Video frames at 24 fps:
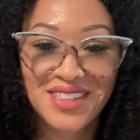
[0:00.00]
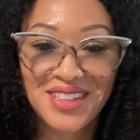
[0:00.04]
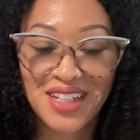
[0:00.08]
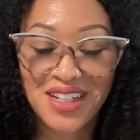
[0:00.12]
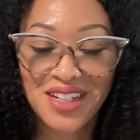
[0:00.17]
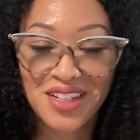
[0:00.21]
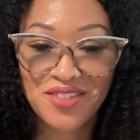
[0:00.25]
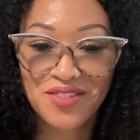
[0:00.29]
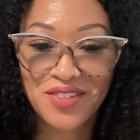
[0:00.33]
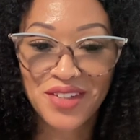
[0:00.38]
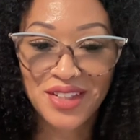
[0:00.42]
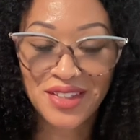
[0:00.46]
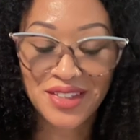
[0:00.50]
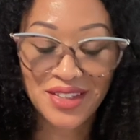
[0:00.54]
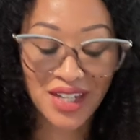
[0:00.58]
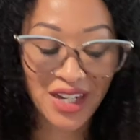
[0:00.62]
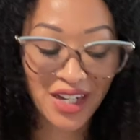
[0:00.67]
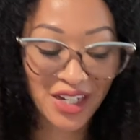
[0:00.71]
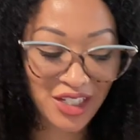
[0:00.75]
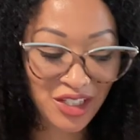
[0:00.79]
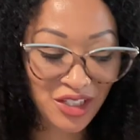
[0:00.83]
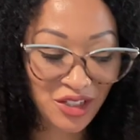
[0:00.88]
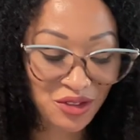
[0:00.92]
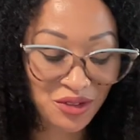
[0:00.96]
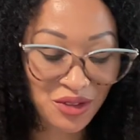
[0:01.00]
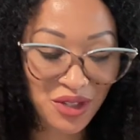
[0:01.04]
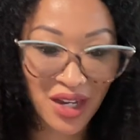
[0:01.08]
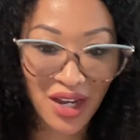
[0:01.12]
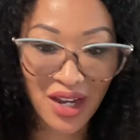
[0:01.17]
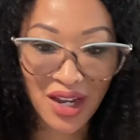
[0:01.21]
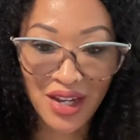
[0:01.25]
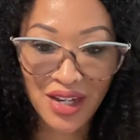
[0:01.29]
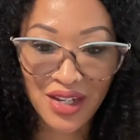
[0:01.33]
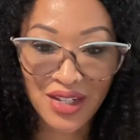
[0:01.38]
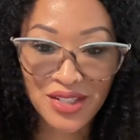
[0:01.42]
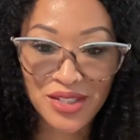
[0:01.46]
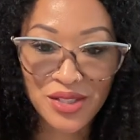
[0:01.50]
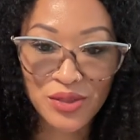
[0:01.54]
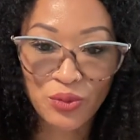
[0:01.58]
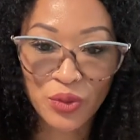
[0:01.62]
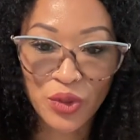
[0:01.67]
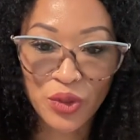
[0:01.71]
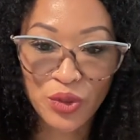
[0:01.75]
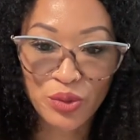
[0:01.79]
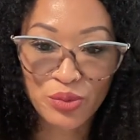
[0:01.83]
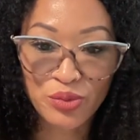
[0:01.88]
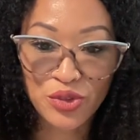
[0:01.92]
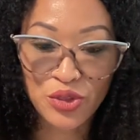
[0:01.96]
Love and light, you guys.
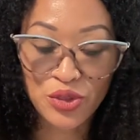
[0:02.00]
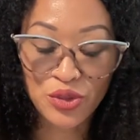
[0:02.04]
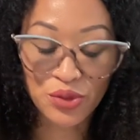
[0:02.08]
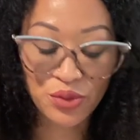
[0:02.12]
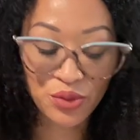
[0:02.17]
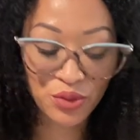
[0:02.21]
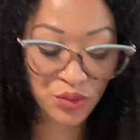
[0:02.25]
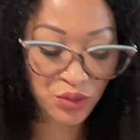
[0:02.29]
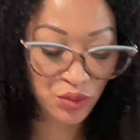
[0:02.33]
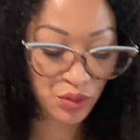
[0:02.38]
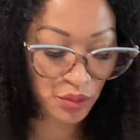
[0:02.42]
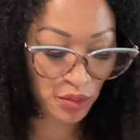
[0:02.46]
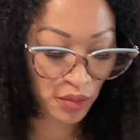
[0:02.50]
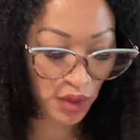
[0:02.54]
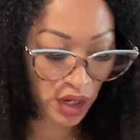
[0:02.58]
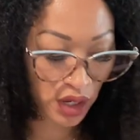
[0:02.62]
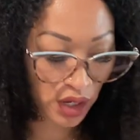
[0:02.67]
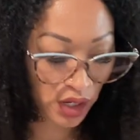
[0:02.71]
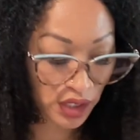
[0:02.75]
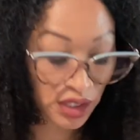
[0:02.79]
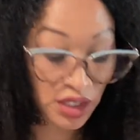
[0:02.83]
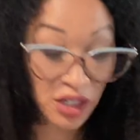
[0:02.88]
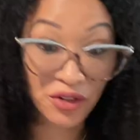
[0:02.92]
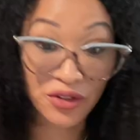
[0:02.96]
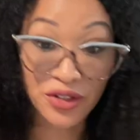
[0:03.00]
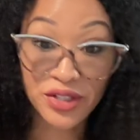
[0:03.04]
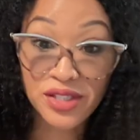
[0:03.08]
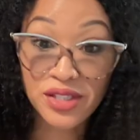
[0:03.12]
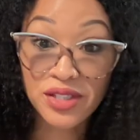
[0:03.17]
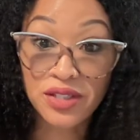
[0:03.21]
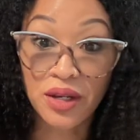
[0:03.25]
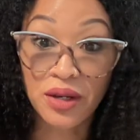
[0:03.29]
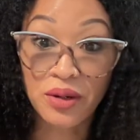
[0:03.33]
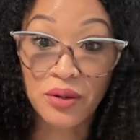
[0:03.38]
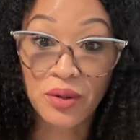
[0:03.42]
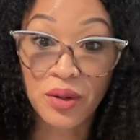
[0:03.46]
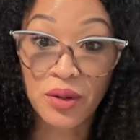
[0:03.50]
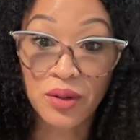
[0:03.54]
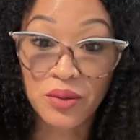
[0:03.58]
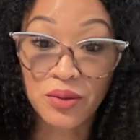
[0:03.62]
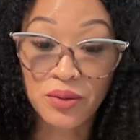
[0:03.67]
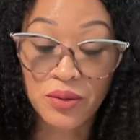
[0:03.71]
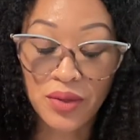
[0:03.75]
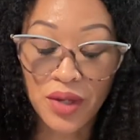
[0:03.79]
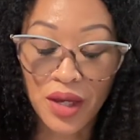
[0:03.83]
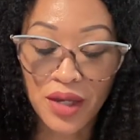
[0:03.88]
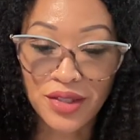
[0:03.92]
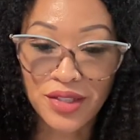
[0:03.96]
Welcome to Anira's Tarot.
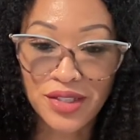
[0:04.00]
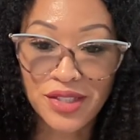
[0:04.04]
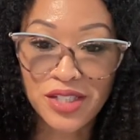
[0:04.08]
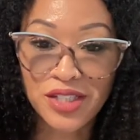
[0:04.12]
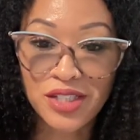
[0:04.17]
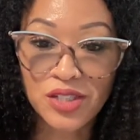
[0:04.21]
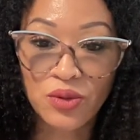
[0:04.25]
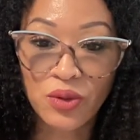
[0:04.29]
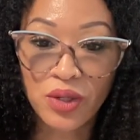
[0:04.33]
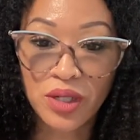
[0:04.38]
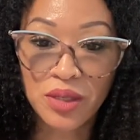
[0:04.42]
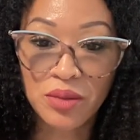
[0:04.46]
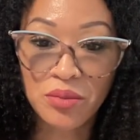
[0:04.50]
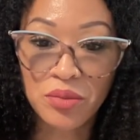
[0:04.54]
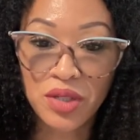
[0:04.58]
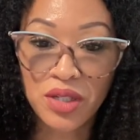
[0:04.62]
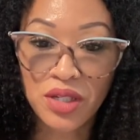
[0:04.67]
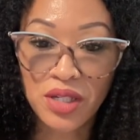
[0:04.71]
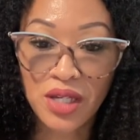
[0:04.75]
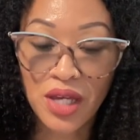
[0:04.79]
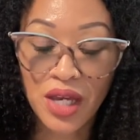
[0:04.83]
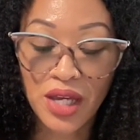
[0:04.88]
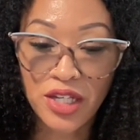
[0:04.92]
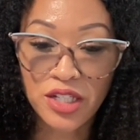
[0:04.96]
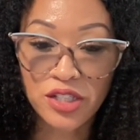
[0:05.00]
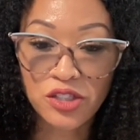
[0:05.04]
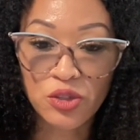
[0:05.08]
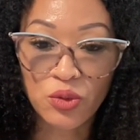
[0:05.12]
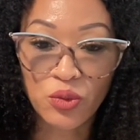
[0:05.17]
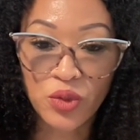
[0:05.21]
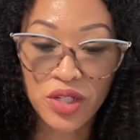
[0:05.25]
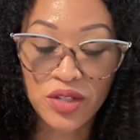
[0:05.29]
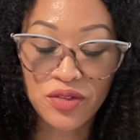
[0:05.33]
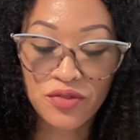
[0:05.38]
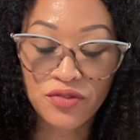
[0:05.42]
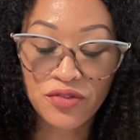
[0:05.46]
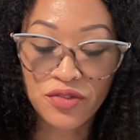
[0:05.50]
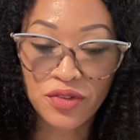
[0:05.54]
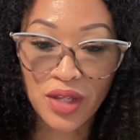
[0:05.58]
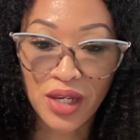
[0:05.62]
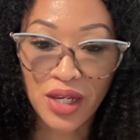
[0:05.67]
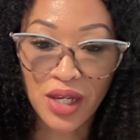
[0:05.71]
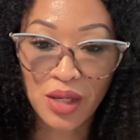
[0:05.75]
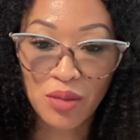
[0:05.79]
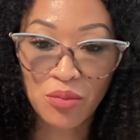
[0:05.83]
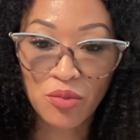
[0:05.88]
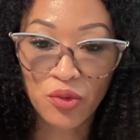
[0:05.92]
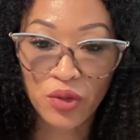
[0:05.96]
Okay, this is going to be a twin
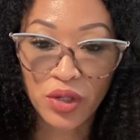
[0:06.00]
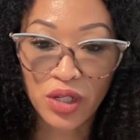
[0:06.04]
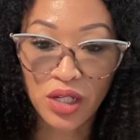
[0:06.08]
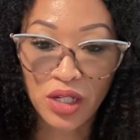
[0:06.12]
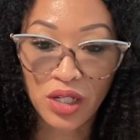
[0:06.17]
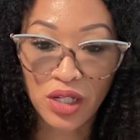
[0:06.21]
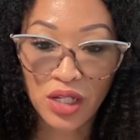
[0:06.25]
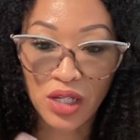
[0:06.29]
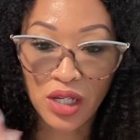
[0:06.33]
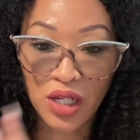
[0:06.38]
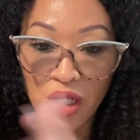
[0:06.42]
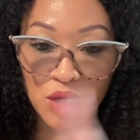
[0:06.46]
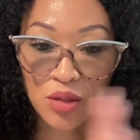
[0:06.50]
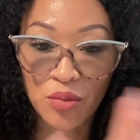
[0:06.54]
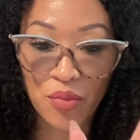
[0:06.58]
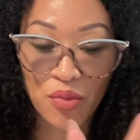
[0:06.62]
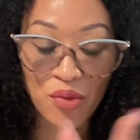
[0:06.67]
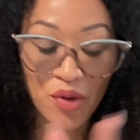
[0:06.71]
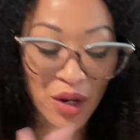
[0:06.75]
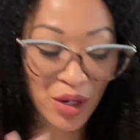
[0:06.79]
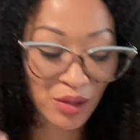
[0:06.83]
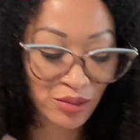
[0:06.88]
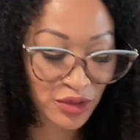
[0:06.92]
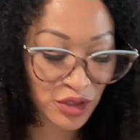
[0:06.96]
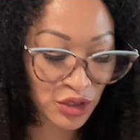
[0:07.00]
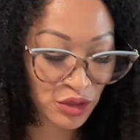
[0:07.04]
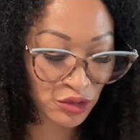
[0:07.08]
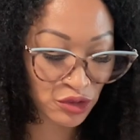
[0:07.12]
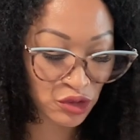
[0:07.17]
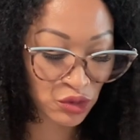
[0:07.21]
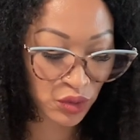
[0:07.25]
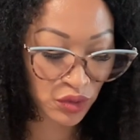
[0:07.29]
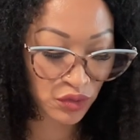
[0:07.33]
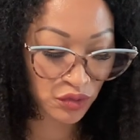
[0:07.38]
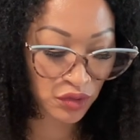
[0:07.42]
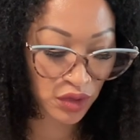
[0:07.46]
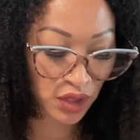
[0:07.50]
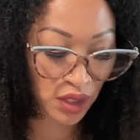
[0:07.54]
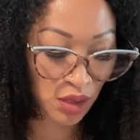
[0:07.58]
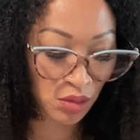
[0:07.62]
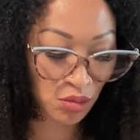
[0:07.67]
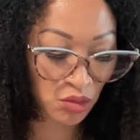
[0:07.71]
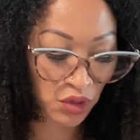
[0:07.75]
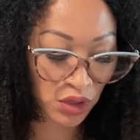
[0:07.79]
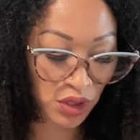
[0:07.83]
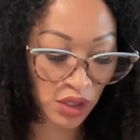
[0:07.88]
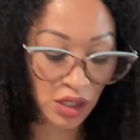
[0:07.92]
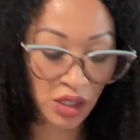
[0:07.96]
flame reading, impromptu twin flame
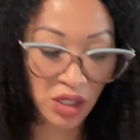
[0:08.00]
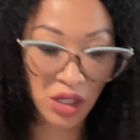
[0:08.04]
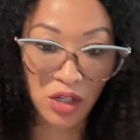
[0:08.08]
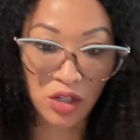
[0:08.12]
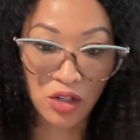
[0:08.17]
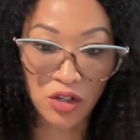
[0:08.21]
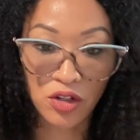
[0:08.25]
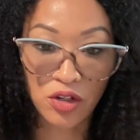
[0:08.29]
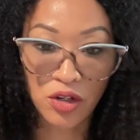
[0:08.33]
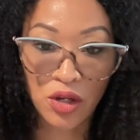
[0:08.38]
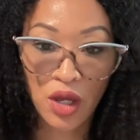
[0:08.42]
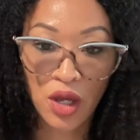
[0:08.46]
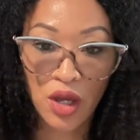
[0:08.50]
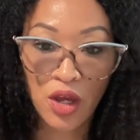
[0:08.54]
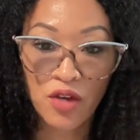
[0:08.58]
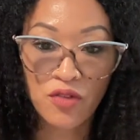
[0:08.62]
reading here.